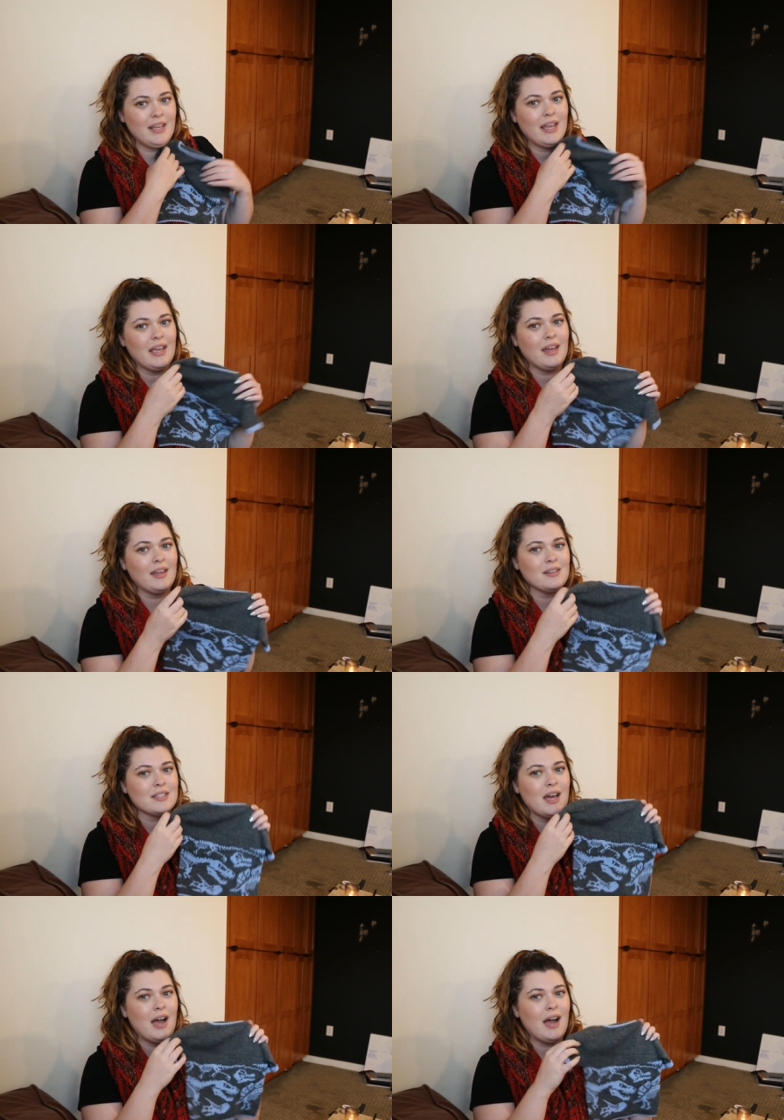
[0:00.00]

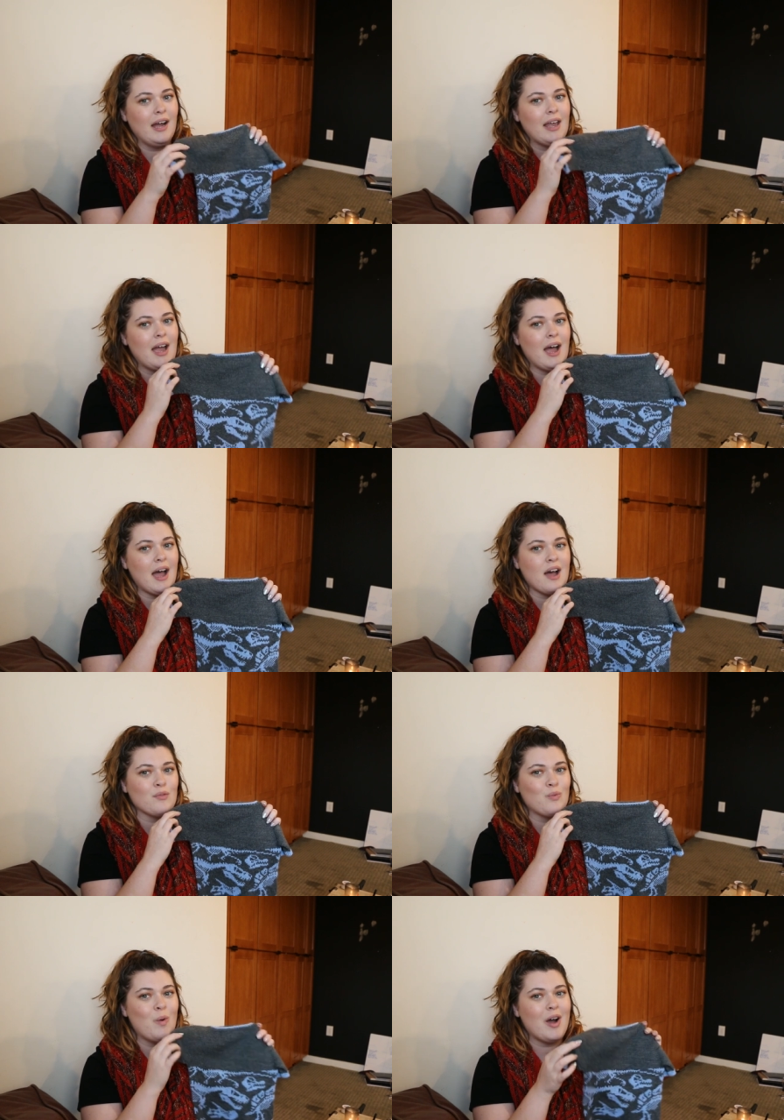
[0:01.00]
and I
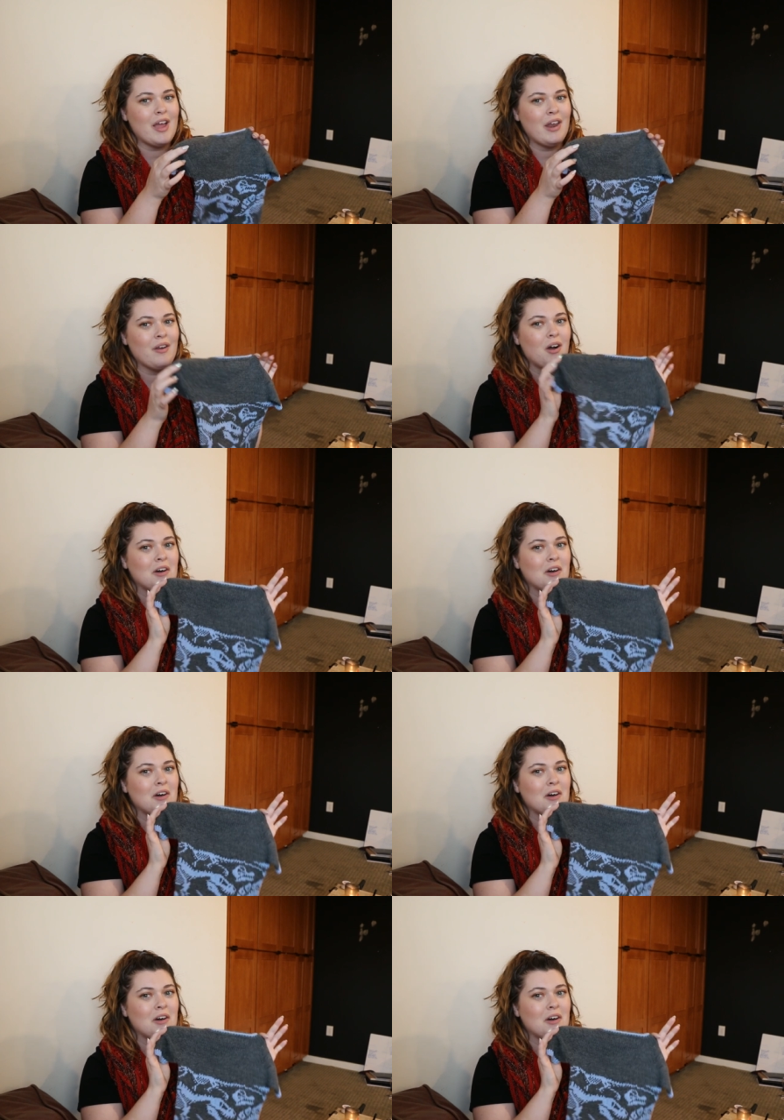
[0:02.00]
have one